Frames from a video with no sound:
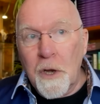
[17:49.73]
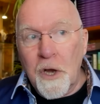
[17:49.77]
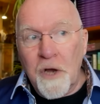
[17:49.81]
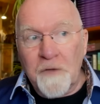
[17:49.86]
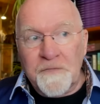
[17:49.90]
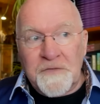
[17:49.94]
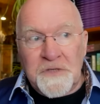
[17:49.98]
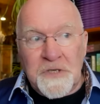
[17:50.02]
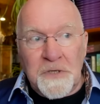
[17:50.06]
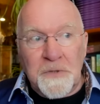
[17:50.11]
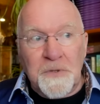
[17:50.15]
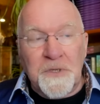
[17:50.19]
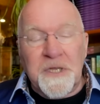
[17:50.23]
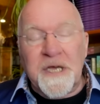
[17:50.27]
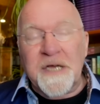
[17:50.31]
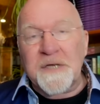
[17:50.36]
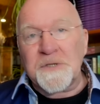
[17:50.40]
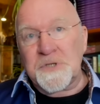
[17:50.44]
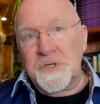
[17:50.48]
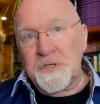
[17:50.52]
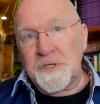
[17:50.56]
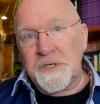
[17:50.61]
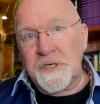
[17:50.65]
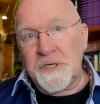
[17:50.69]
of two
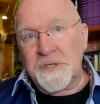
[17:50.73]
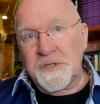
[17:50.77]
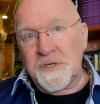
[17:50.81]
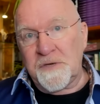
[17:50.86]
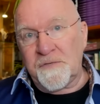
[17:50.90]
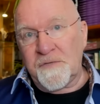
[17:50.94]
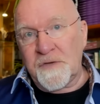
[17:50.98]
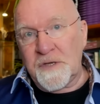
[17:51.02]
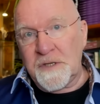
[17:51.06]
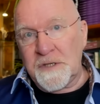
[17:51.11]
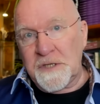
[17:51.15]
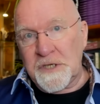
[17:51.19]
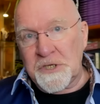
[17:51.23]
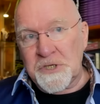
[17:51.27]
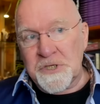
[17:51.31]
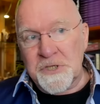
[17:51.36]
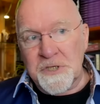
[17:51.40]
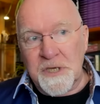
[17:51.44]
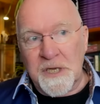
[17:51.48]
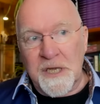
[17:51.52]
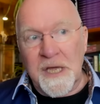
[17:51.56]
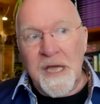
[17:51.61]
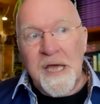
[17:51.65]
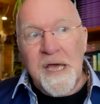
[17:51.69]
thousand years of
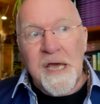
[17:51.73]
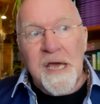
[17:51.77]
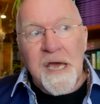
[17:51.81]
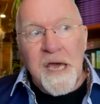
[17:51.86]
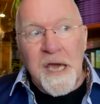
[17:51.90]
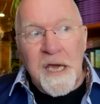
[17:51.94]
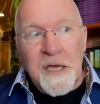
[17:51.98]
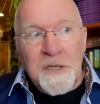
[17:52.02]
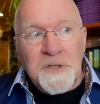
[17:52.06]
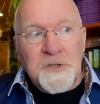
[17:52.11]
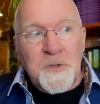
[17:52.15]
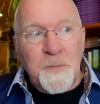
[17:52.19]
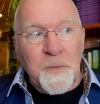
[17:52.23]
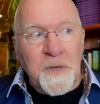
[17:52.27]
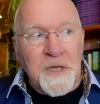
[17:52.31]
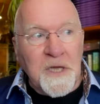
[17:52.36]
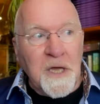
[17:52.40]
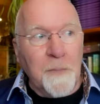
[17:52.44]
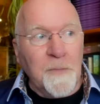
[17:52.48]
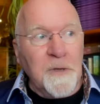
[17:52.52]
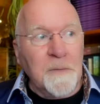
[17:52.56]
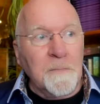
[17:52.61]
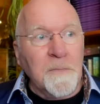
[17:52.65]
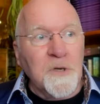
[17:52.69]
conditioning into
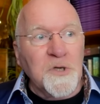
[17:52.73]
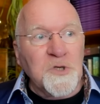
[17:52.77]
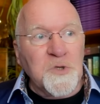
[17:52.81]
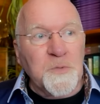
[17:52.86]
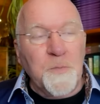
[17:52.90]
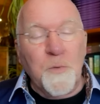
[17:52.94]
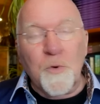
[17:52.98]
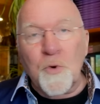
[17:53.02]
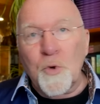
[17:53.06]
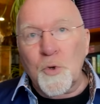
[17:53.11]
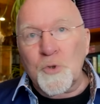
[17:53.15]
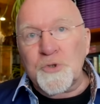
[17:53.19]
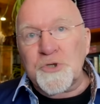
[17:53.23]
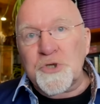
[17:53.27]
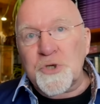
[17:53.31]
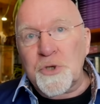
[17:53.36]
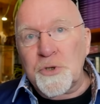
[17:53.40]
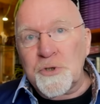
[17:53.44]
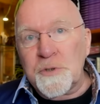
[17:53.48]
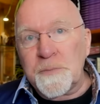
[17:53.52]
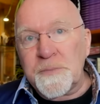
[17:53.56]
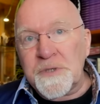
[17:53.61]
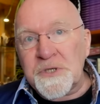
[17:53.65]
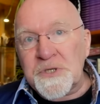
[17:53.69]
becoming much more
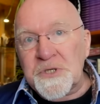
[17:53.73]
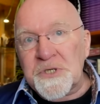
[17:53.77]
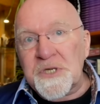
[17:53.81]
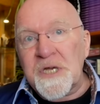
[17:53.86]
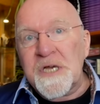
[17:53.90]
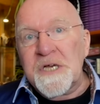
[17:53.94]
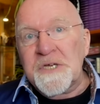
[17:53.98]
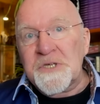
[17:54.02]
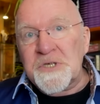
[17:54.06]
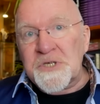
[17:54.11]
autonomous,